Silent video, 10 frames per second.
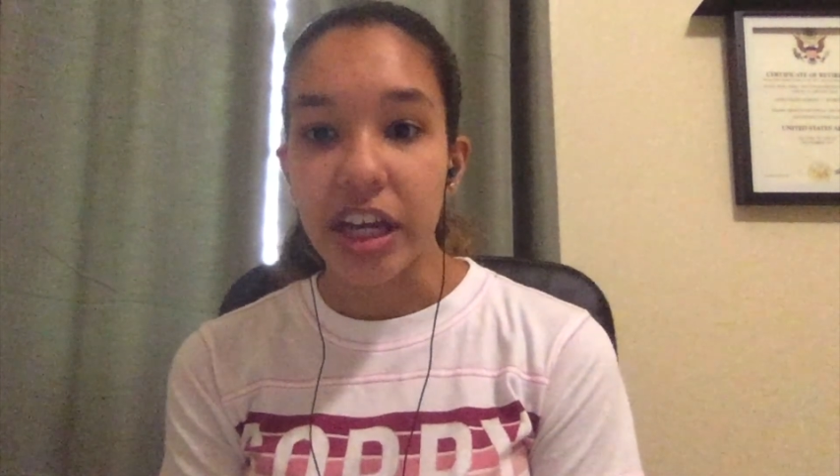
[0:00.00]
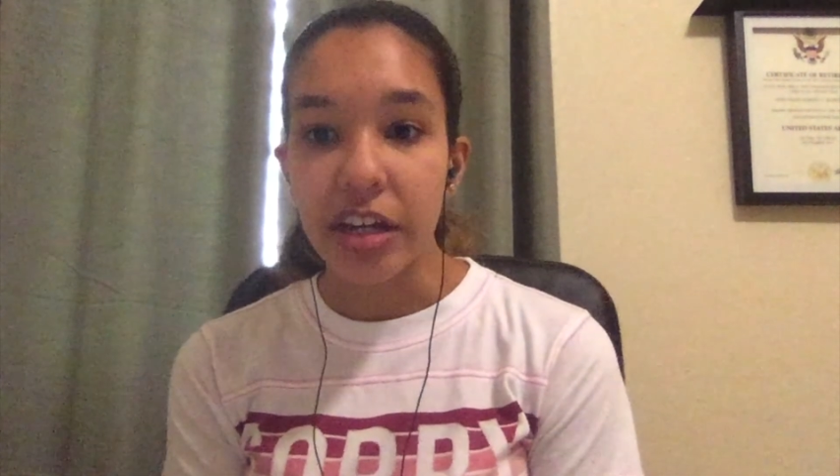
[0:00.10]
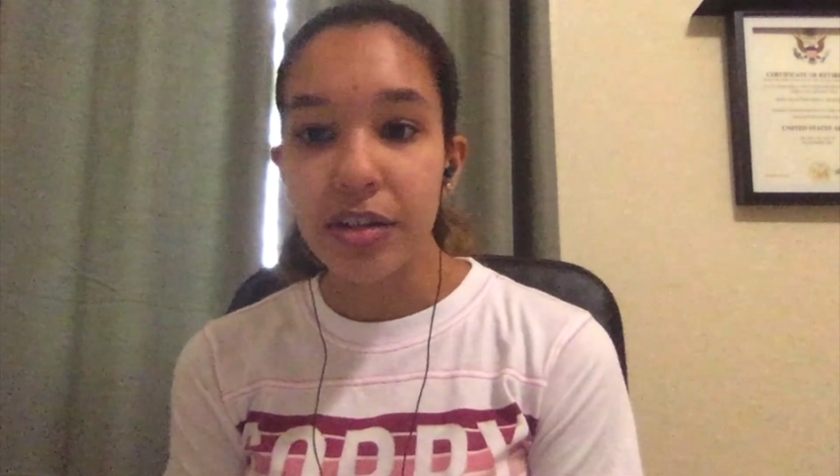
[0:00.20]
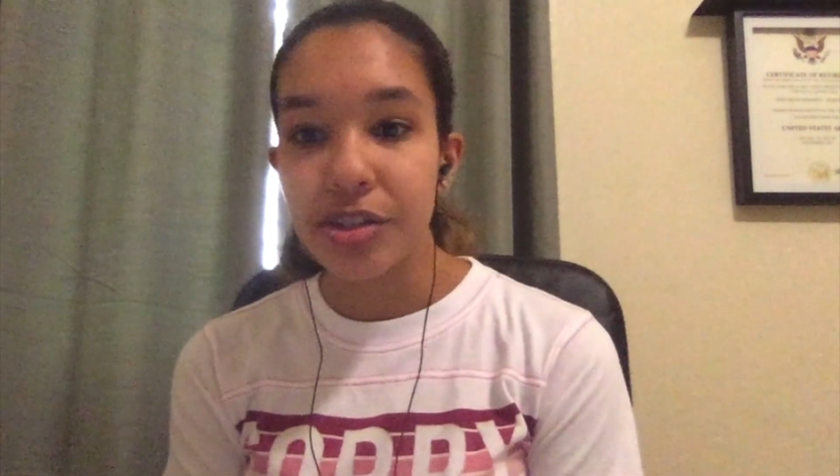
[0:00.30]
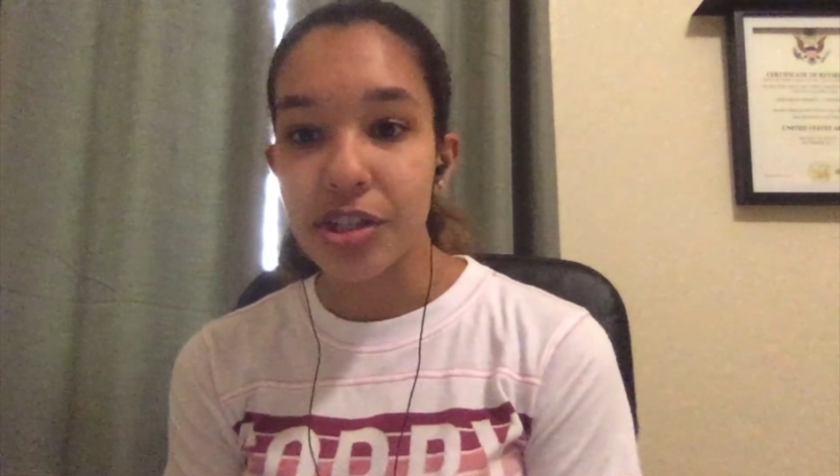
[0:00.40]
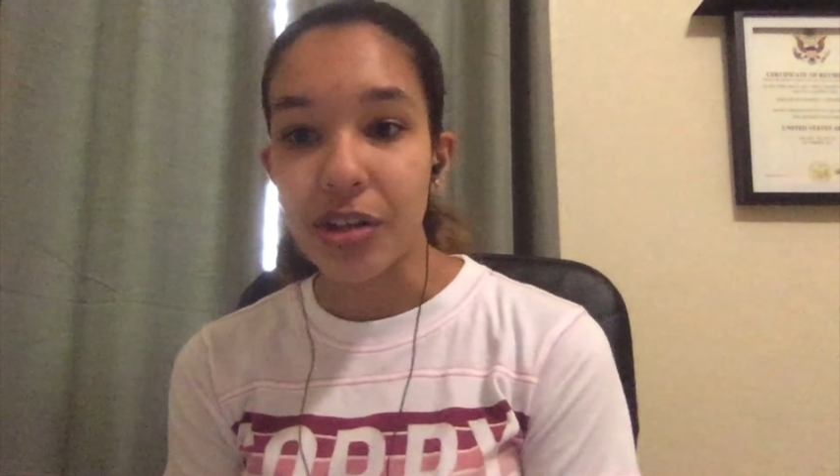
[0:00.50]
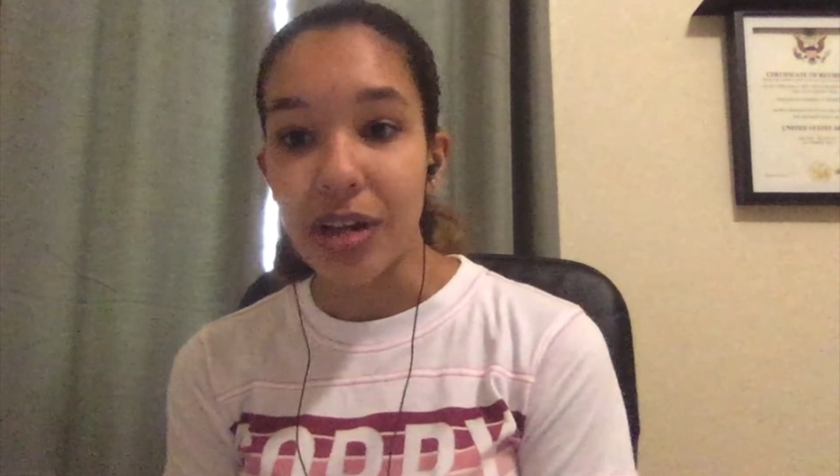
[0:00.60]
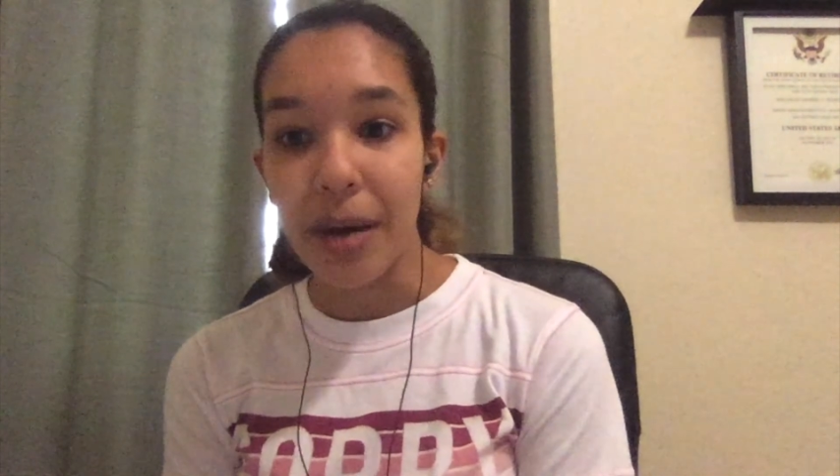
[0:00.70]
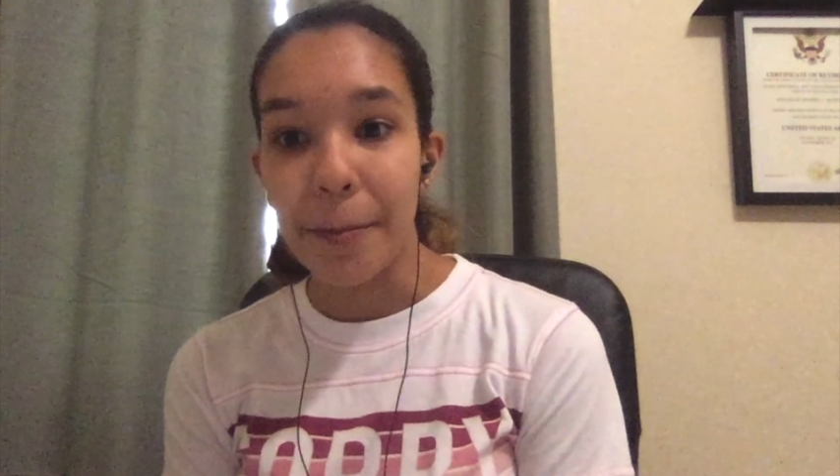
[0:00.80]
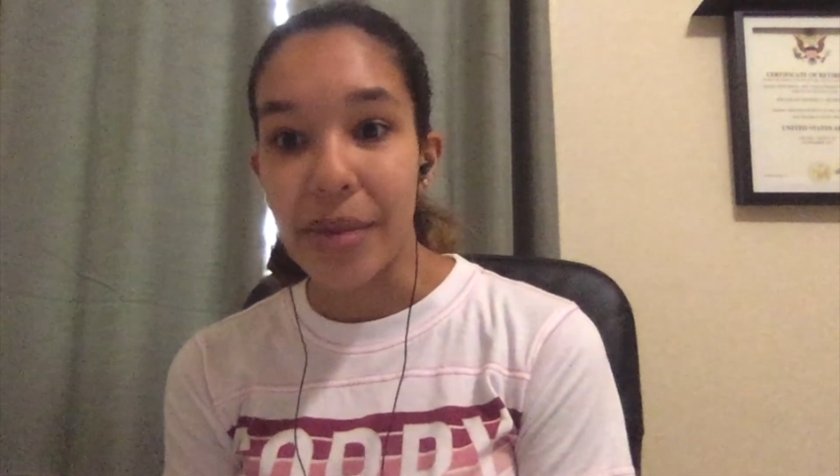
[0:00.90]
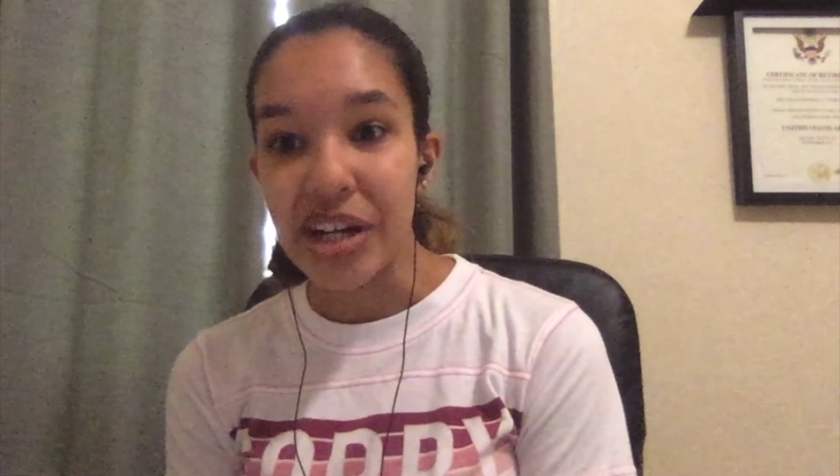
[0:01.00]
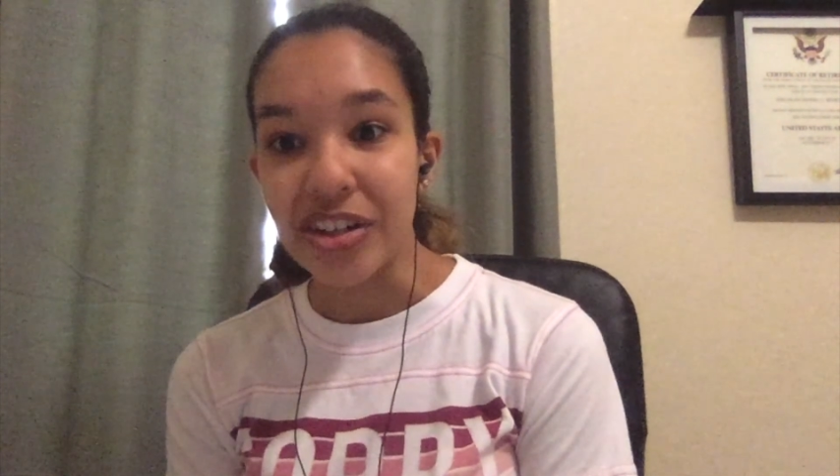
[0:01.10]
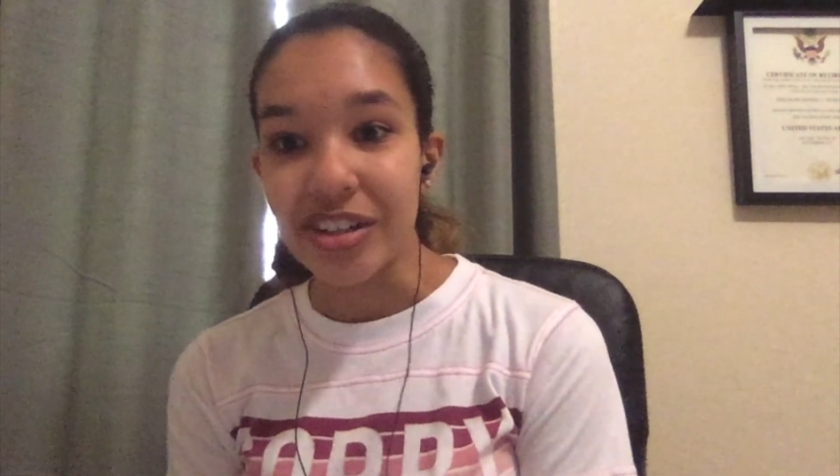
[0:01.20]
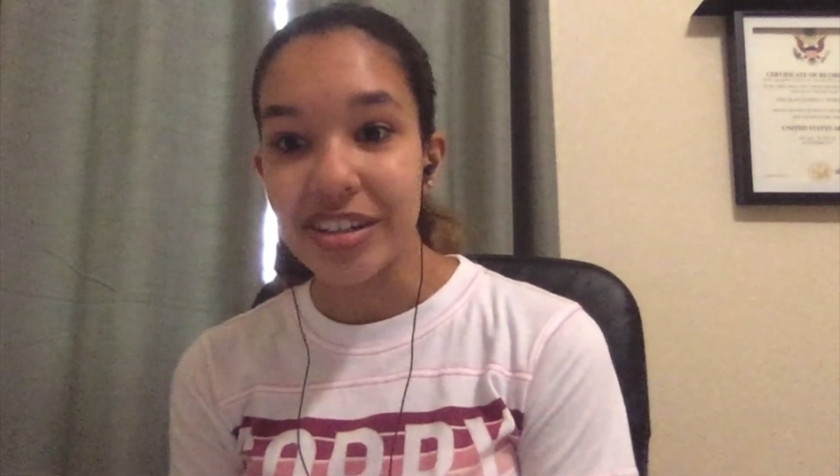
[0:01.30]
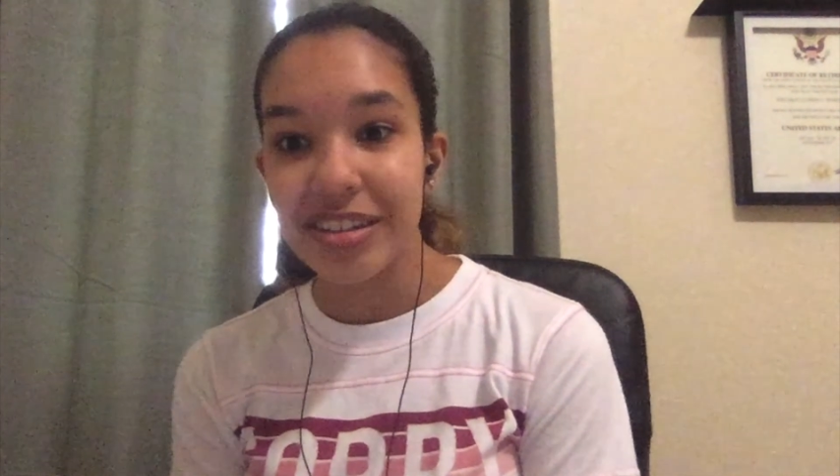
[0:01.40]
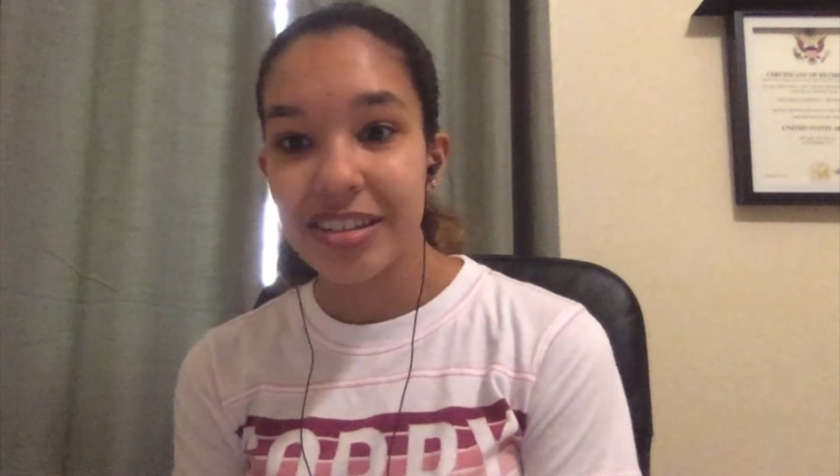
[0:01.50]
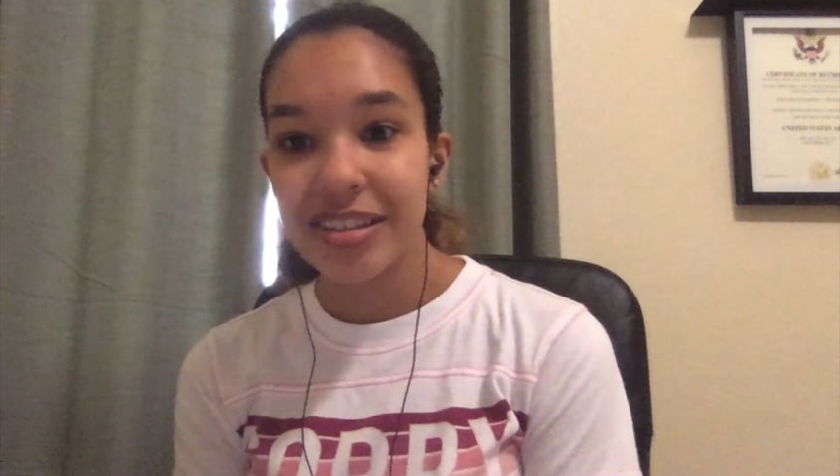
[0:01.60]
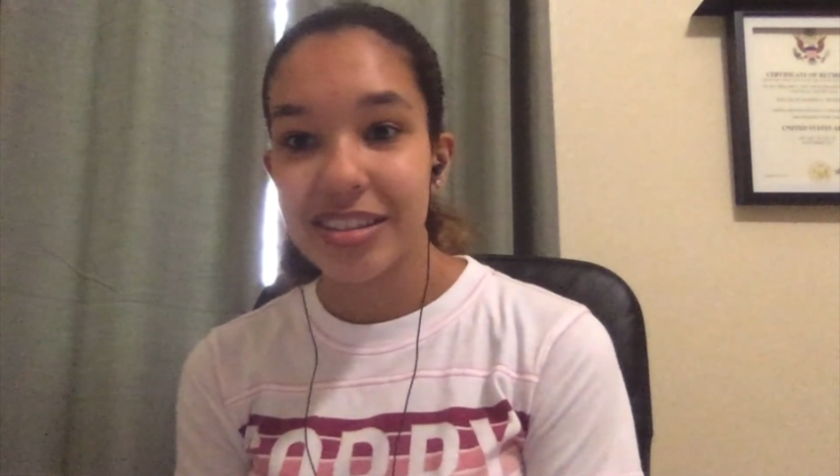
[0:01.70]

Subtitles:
English a lot better.